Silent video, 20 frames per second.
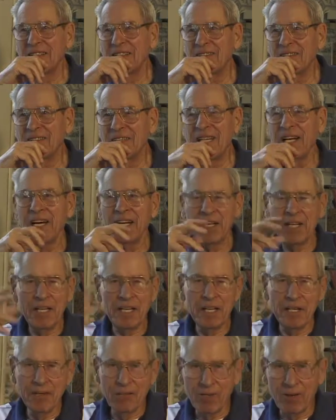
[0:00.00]
the
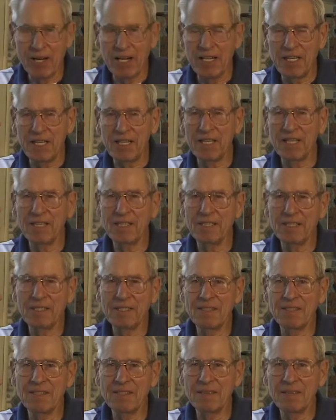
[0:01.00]
idea of writing
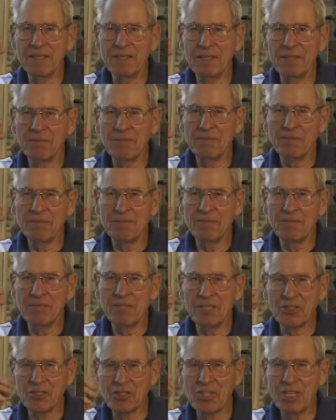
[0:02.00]

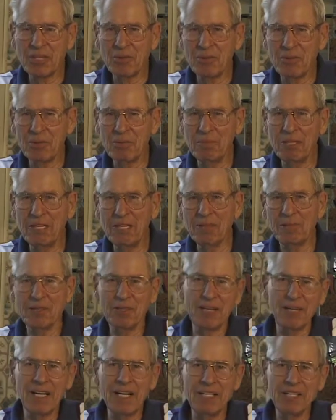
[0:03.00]
just stuck with me after
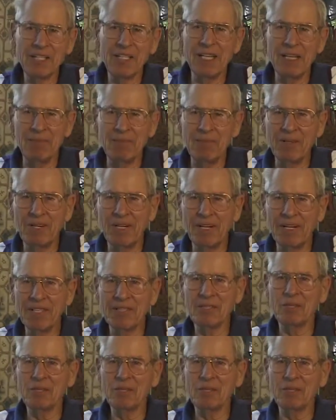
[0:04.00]
the lights came on, and